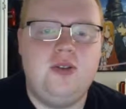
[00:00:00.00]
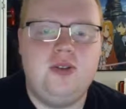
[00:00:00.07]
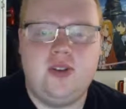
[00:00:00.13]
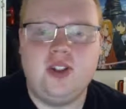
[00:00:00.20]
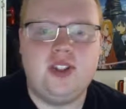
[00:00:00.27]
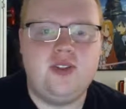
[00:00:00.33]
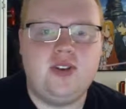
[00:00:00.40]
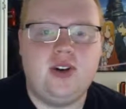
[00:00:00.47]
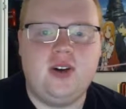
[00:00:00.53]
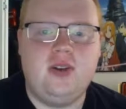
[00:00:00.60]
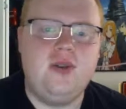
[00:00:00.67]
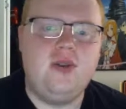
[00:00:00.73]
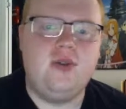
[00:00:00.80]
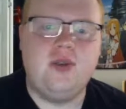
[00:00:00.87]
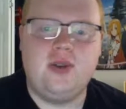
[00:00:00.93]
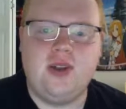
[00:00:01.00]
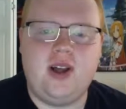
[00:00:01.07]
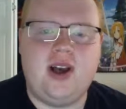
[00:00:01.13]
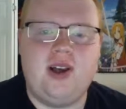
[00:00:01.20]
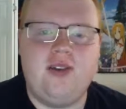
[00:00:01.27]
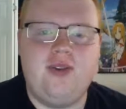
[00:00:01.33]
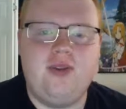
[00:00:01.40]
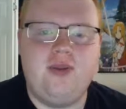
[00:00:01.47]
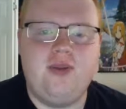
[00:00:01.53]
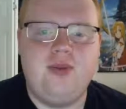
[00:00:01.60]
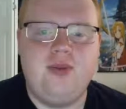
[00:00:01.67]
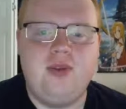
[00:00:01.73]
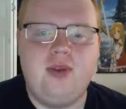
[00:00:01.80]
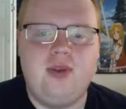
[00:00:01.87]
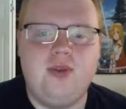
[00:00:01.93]
First of all, we're live.
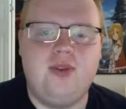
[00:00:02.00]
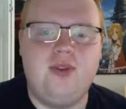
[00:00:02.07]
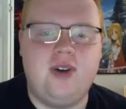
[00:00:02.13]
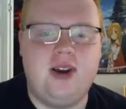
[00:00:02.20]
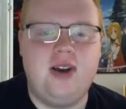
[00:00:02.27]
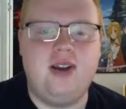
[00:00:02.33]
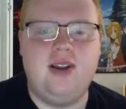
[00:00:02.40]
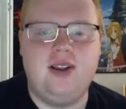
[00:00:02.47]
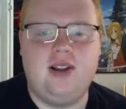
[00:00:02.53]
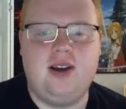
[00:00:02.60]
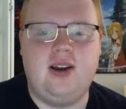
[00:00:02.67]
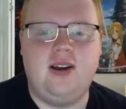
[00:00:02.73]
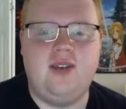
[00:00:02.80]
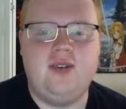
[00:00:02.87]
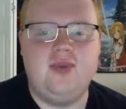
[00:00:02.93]
We're finally live.